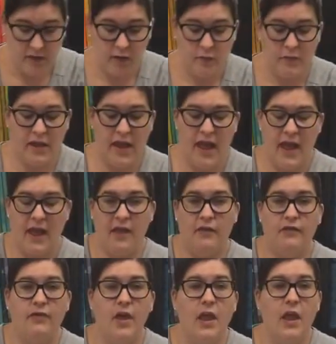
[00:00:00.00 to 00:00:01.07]
we
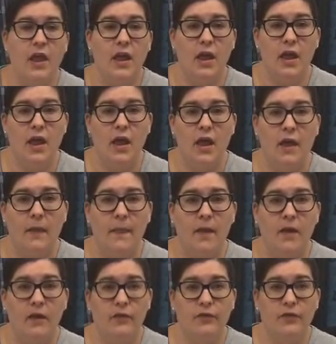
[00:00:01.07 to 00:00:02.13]
have
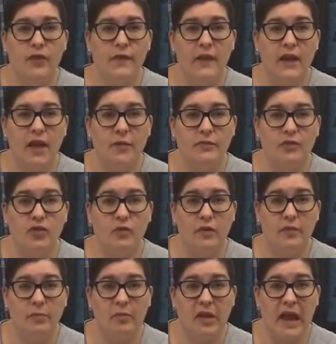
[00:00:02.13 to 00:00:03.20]
the foot that helps you
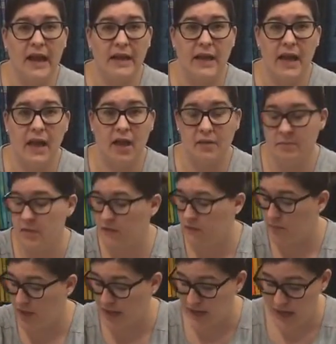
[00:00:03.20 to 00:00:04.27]
with blind hem
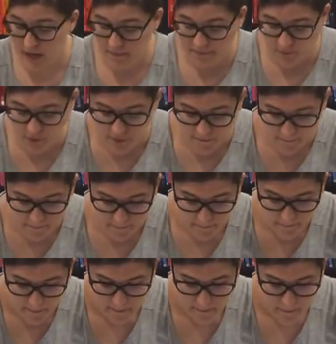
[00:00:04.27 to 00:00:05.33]
foot.
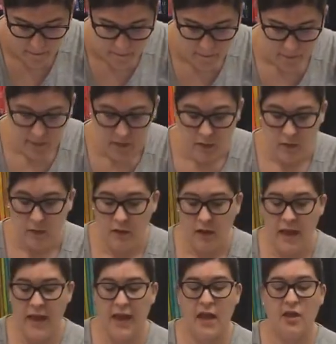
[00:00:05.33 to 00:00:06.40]

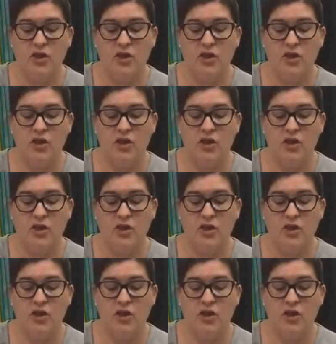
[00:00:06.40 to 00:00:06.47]
and